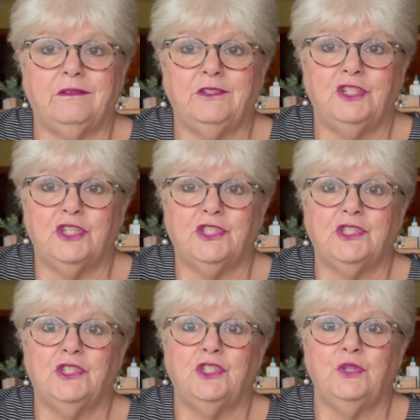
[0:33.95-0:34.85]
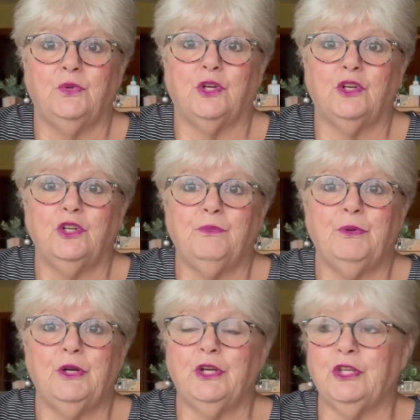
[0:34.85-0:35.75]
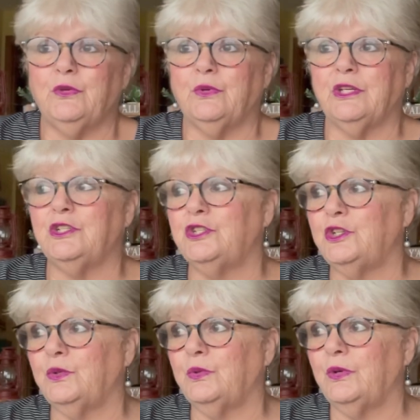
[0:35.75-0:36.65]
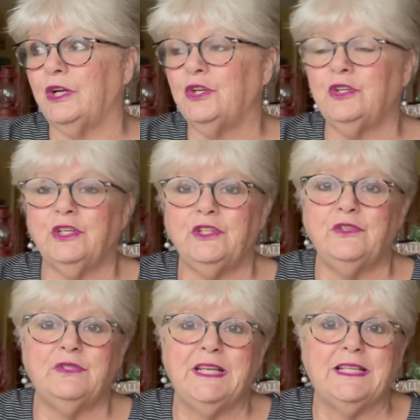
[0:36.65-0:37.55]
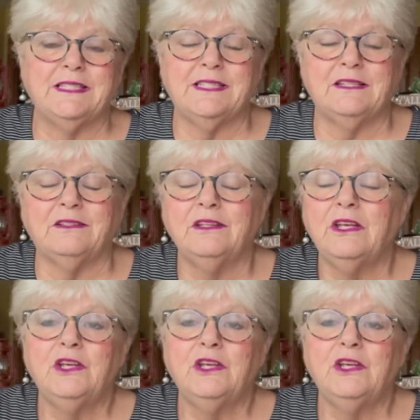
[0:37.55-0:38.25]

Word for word: just do a cookbook, you can do a cooking utensil,